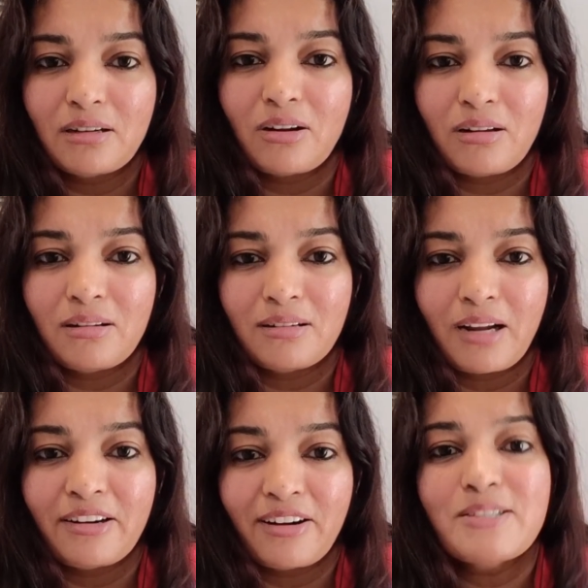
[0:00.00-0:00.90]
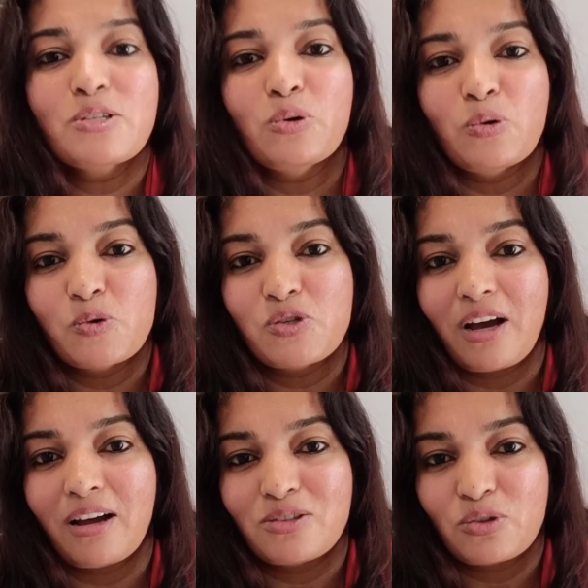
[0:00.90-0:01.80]
addressed to Noor
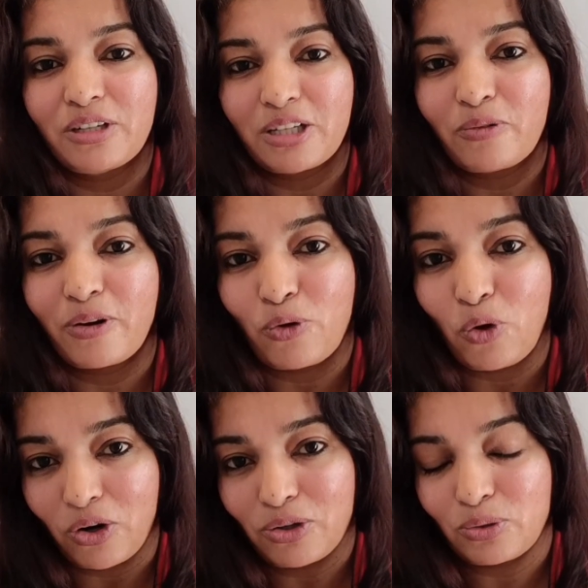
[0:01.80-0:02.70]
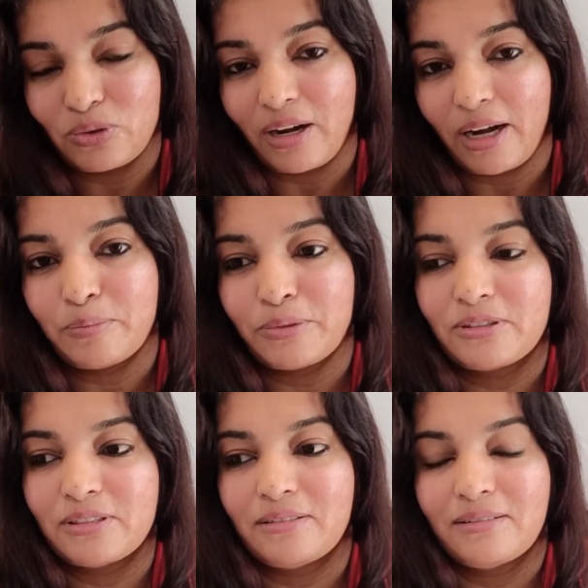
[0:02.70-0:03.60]
Jahan so that it would have gone to the right
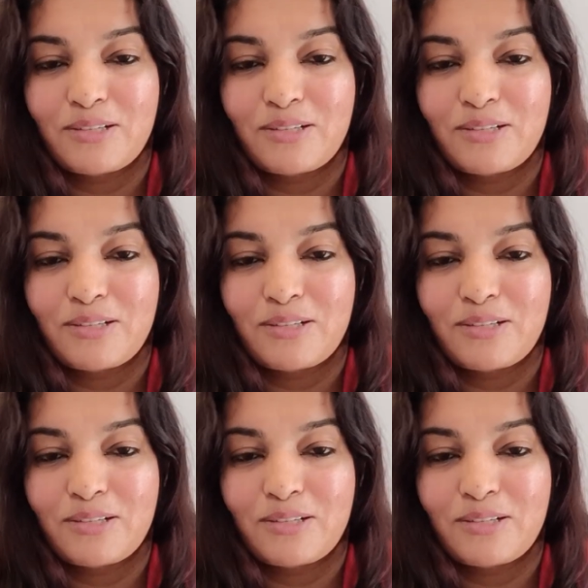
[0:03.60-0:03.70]
person,